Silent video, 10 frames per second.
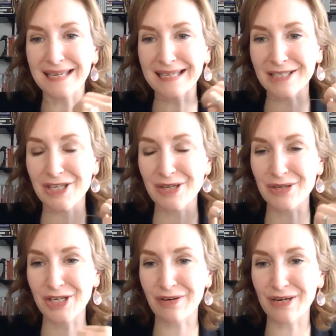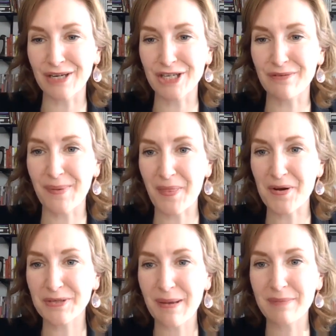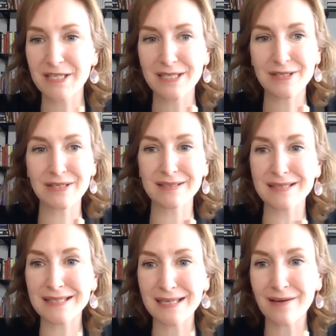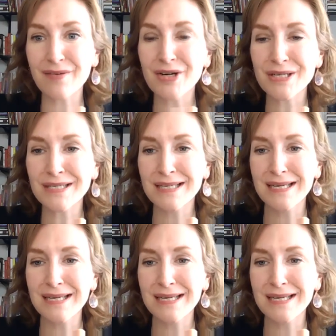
each new generation of mothers maybe just discovers,